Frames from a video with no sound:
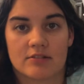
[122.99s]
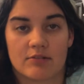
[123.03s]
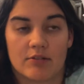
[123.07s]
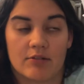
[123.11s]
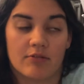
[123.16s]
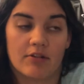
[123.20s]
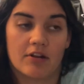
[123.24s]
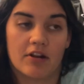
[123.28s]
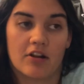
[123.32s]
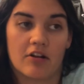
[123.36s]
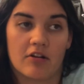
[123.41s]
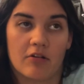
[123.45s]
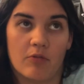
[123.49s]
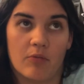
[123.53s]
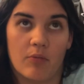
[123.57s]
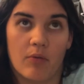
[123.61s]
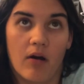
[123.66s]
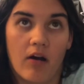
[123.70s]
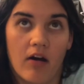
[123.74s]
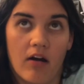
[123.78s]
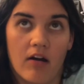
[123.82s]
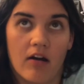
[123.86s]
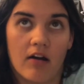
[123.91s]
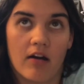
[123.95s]
So we went on a
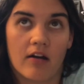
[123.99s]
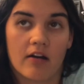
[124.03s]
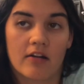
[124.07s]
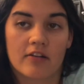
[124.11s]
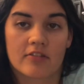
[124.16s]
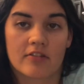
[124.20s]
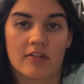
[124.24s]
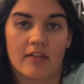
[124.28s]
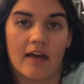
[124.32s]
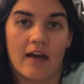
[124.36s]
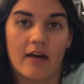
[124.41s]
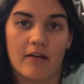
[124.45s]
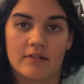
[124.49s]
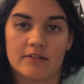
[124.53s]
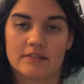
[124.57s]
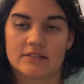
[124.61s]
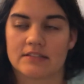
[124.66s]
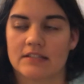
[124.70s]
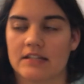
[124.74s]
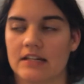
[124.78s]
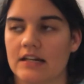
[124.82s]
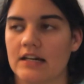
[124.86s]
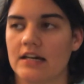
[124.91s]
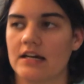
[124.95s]
walk, so that
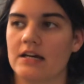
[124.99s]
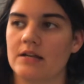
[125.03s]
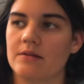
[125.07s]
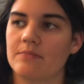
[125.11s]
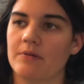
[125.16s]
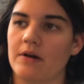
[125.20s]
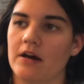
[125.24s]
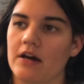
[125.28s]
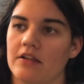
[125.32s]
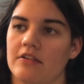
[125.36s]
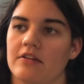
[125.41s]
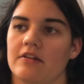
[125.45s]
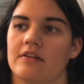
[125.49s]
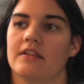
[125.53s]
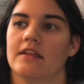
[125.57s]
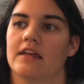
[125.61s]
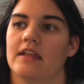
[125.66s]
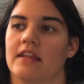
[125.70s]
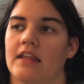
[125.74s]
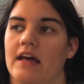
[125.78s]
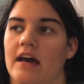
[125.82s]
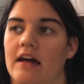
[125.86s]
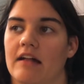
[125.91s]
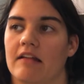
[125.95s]
was good. But other
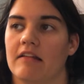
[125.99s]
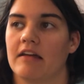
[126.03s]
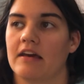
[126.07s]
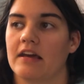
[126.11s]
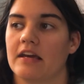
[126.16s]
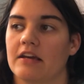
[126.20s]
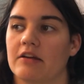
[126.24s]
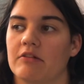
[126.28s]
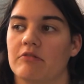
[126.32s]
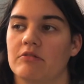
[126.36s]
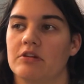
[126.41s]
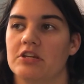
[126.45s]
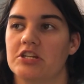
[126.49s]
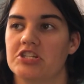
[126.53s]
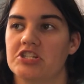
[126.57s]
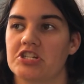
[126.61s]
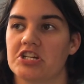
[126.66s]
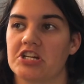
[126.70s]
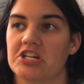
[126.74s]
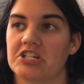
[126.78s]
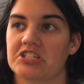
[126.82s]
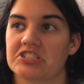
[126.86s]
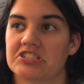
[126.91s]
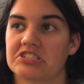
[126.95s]
than that, like we
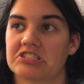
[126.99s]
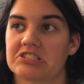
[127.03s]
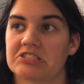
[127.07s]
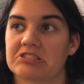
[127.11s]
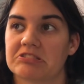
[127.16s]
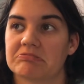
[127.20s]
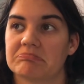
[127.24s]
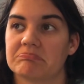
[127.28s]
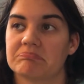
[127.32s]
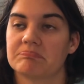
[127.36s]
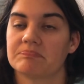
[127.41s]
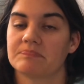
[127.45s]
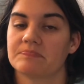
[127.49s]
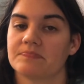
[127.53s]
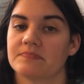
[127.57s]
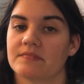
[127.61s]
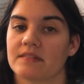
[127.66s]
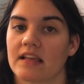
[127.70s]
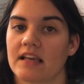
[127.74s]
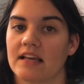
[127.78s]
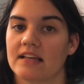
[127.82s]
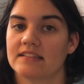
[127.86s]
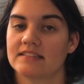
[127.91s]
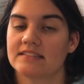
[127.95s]
just
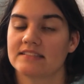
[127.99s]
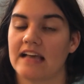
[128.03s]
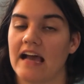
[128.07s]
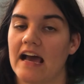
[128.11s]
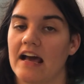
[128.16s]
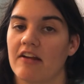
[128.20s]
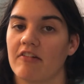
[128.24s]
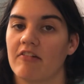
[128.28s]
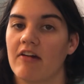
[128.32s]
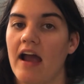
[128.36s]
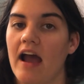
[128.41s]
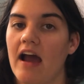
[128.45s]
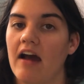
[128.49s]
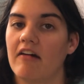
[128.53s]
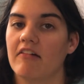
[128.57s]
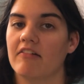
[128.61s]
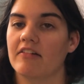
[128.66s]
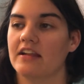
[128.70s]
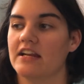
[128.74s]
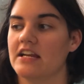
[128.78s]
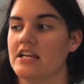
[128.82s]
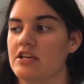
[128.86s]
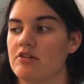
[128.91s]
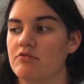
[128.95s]
sat
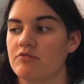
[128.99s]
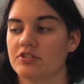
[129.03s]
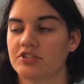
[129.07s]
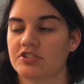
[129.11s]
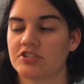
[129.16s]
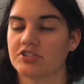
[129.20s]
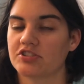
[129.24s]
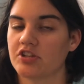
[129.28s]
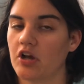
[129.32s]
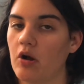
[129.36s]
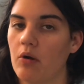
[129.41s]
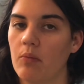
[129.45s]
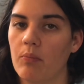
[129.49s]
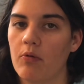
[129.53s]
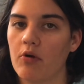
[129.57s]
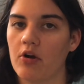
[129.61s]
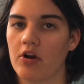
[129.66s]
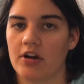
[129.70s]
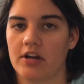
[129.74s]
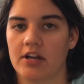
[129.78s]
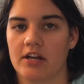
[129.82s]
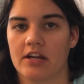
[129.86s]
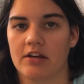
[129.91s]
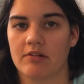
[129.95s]
around and he was so
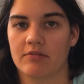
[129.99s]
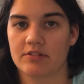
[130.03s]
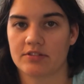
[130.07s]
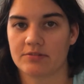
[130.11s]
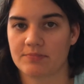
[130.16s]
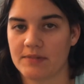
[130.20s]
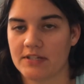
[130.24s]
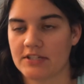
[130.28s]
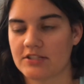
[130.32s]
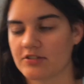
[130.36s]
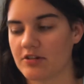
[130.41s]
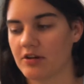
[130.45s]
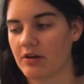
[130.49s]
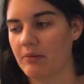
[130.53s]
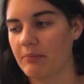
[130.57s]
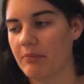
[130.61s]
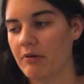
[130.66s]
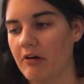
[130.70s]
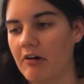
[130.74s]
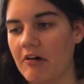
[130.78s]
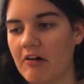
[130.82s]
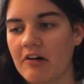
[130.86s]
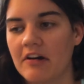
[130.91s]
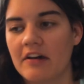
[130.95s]
bored and it was
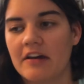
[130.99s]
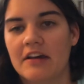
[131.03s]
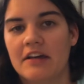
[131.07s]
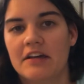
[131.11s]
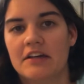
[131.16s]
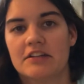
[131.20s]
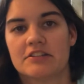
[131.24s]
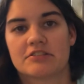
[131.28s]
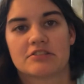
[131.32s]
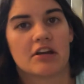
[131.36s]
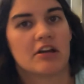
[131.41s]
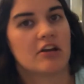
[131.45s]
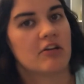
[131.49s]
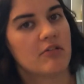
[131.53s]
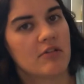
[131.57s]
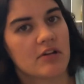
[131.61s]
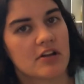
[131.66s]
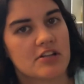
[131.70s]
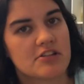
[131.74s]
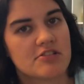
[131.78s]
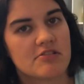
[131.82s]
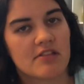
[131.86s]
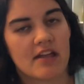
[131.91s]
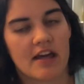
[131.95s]
miserable. So I don't
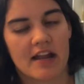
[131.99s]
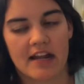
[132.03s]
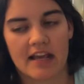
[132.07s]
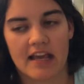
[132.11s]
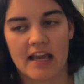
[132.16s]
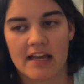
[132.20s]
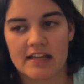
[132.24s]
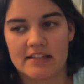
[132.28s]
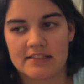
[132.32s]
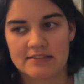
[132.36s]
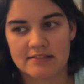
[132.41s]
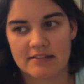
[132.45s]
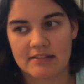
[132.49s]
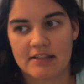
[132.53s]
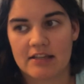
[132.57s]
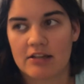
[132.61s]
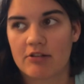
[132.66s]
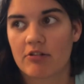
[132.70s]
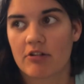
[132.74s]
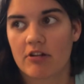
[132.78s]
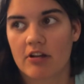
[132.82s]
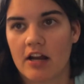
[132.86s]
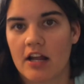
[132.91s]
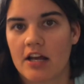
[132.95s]
want to do that again. So I
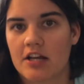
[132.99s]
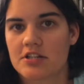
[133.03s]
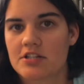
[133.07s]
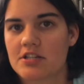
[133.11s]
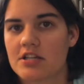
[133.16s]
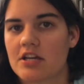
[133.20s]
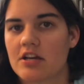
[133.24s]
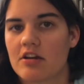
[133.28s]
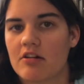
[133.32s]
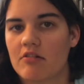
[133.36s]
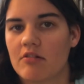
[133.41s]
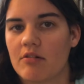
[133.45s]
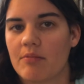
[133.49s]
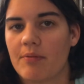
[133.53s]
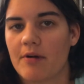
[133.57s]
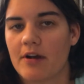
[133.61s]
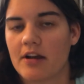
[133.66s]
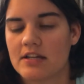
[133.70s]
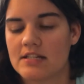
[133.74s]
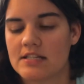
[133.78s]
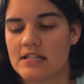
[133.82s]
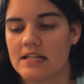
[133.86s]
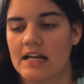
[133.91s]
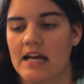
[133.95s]
think we're going to actually go to a
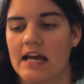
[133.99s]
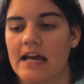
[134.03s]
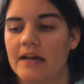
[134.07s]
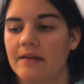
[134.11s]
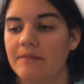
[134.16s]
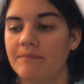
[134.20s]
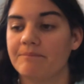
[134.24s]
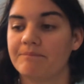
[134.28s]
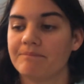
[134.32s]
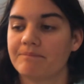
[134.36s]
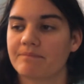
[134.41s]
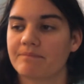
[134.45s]
park today.